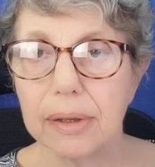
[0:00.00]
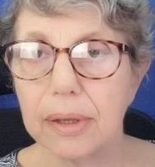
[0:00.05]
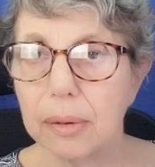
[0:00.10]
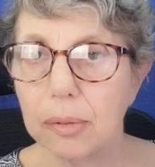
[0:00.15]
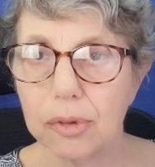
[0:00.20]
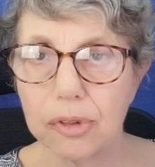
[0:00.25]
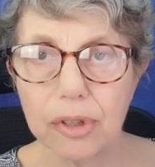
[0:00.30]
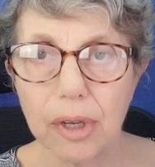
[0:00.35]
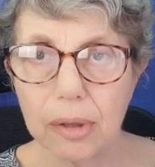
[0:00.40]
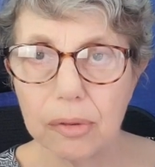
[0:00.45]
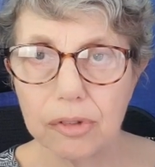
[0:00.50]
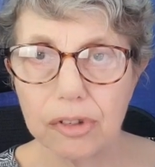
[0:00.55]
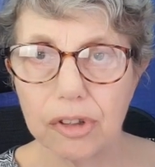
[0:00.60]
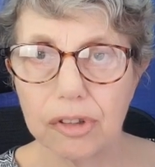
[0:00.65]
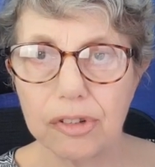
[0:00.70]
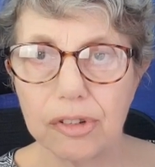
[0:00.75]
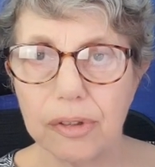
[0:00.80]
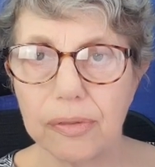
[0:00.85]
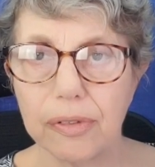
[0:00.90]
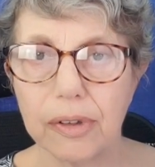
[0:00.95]
there was no
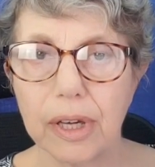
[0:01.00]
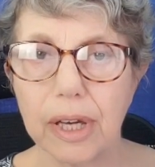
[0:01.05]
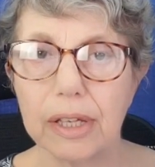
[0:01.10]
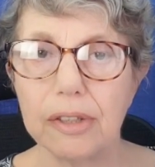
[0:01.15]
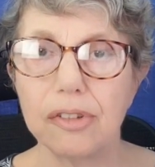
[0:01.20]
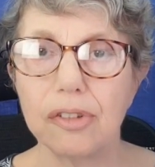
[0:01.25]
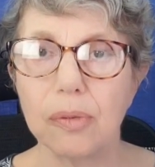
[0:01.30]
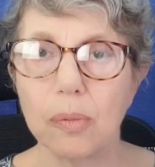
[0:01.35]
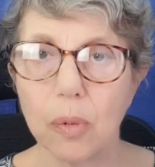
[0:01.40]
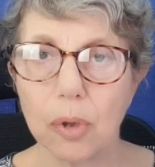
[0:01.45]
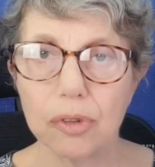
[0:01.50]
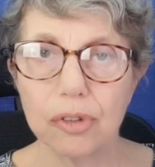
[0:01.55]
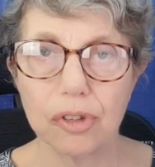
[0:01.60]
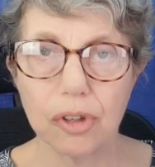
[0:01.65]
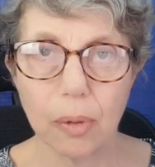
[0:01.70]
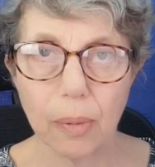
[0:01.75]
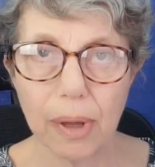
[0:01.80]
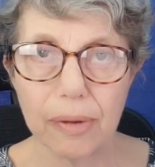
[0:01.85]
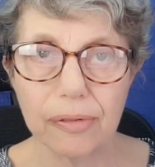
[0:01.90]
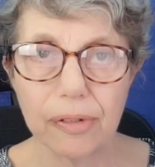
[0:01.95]
justification
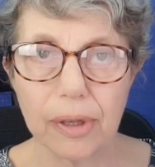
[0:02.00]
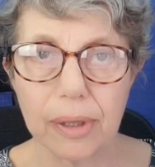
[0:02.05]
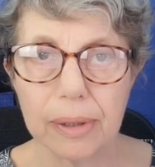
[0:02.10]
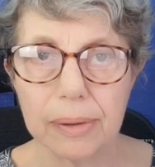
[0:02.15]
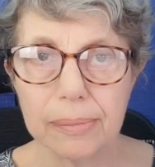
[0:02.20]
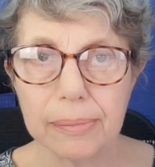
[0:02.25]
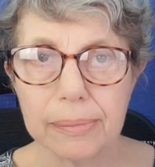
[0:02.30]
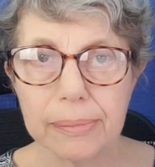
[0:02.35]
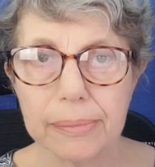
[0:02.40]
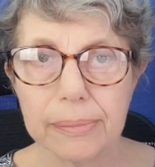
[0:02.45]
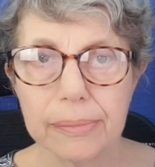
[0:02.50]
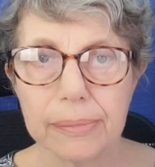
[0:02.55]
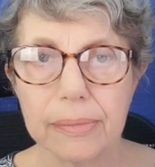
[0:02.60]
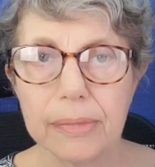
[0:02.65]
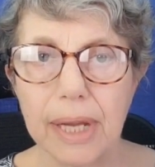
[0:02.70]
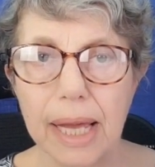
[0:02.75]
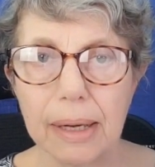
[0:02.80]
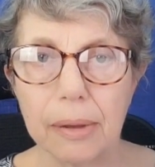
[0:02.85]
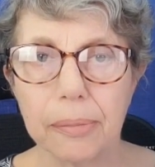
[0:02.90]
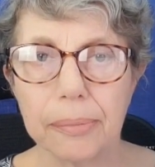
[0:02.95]
whatsoever.
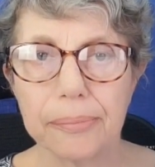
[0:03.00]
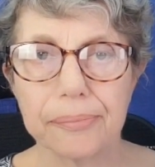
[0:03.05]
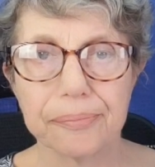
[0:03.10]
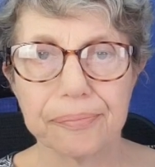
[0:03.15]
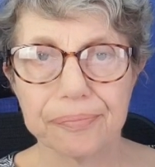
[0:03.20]
Now,